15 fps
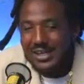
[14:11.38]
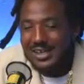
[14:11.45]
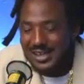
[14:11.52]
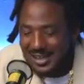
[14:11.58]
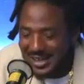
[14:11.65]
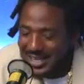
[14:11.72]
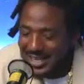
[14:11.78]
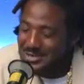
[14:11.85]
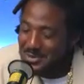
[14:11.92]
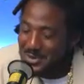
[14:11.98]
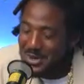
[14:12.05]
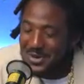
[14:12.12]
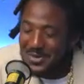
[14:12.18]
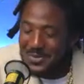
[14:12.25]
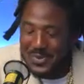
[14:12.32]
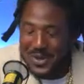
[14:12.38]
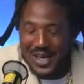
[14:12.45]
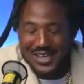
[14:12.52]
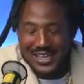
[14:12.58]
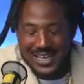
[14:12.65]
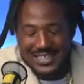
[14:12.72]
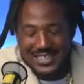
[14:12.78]
Yeah, that's one of the
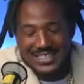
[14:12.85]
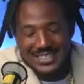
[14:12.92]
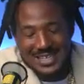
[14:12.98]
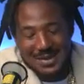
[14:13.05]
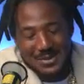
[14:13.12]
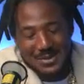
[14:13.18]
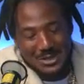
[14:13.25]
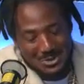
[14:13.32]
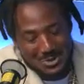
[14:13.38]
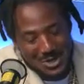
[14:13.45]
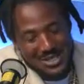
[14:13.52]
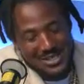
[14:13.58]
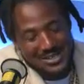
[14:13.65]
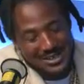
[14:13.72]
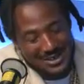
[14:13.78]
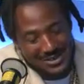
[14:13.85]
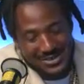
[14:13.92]
podcasts I be tweaking on.